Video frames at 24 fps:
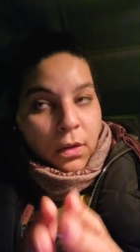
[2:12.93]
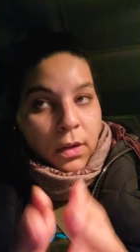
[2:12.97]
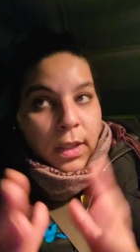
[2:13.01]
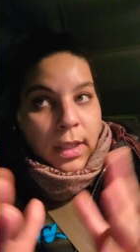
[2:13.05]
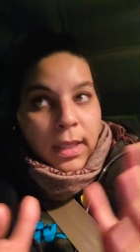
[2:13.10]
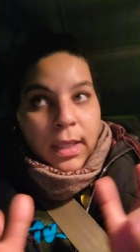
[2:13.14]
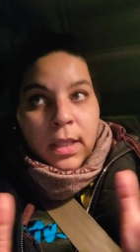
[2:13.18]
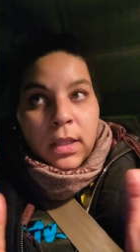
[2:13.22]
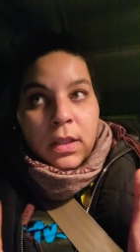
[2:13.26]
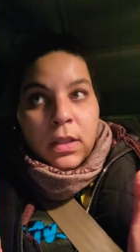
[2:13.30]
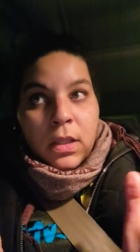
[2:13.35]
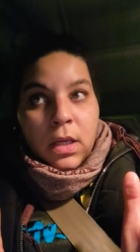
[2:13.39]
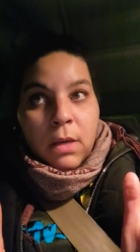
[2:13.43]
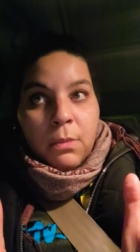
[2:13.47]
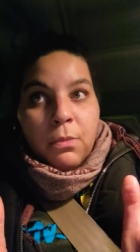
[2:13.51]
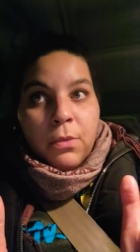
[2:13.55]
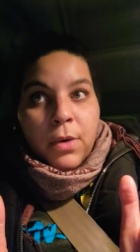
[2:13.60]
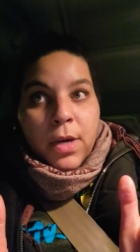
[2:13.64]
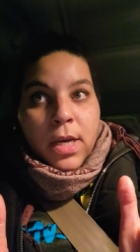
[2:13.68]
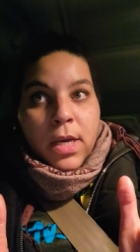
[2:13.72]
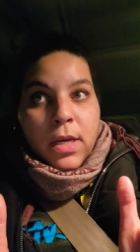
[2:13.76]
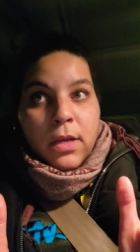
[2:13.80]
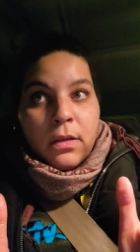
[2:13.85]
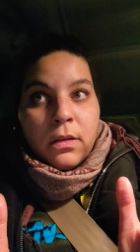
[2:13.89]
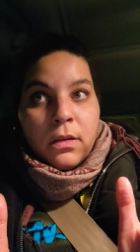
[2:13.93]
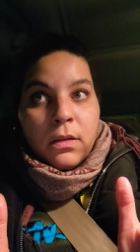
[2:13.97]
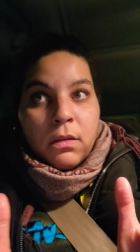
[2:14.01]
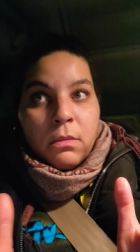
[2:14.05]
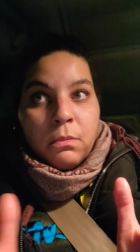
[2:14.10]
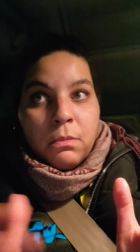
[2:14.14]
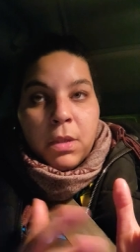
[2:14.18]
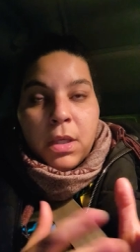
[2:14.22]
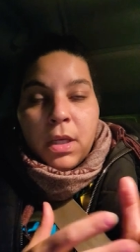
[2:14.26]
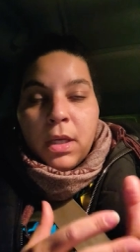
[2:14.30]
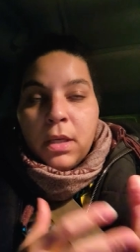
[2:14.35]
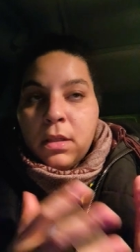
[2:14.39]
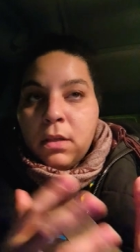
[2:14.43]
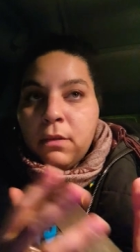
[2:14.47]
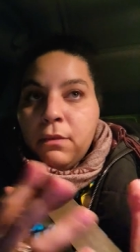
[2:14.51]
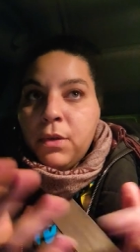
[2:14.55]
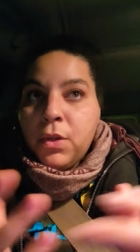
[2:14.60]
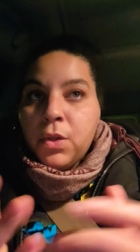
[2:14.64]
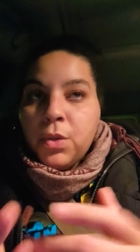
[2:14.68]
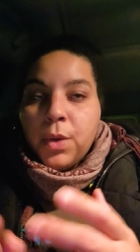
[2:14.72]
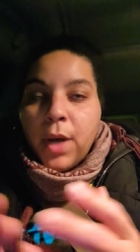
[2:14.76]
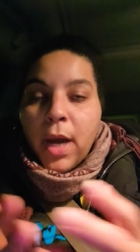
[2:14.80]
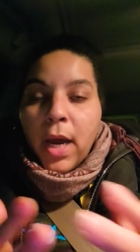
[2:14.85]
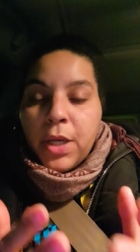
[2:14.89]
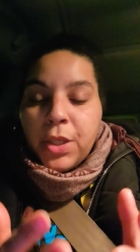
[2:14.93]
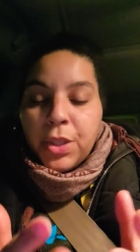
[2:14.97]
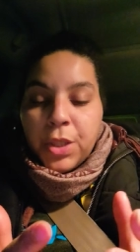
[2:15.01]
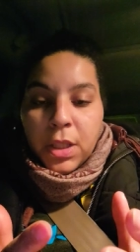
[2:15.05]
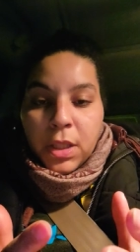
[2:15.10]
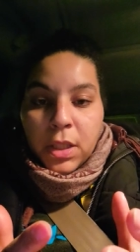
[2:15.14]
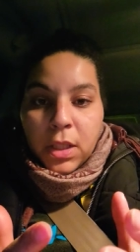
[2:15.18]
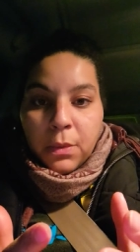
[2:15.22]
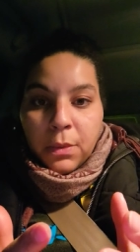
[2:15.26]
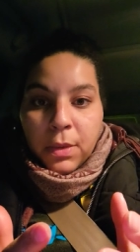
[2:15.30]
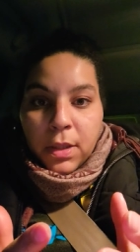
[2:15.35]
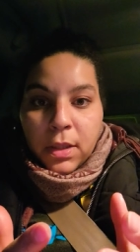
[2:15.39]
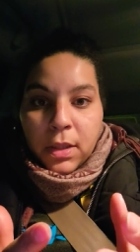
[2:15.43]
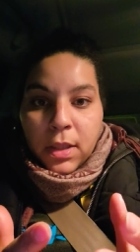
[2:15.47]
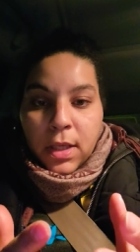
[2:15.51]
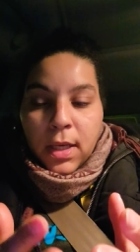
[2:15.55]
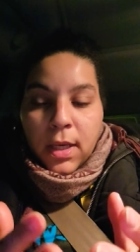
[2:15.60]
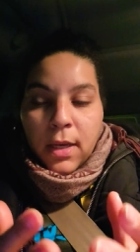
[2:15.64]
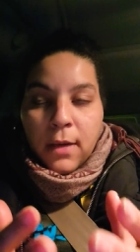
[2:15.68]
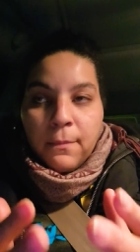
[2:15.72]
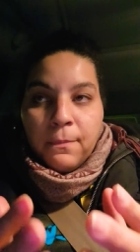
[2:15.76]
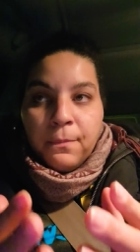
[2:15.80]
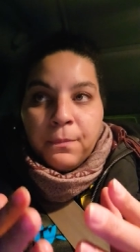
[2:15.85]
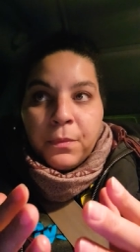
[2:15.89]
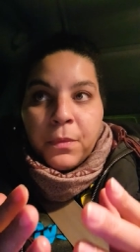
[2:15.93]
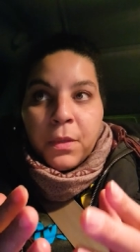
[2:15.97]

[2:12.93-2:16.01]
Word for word: like in some ways, because of the tragedies that we see.